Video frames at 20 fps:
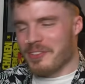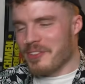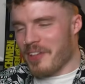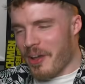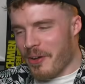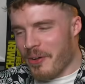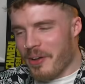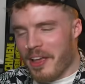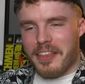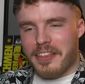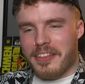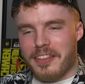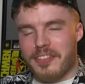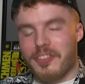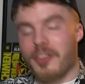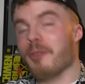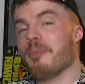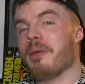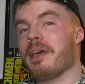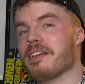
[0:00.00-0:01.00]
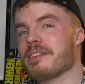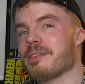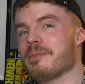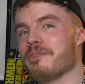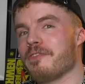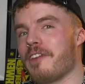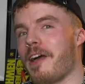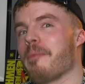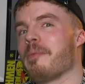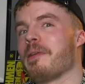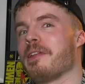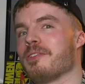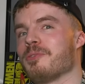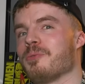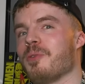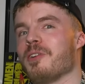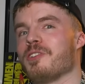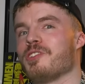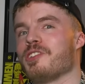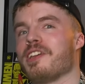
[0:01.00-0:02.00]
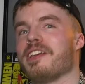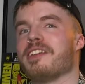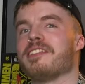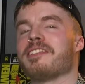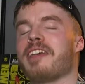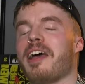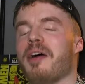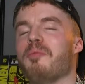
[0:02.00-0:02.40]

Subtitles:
So, you do make some fabulous watches,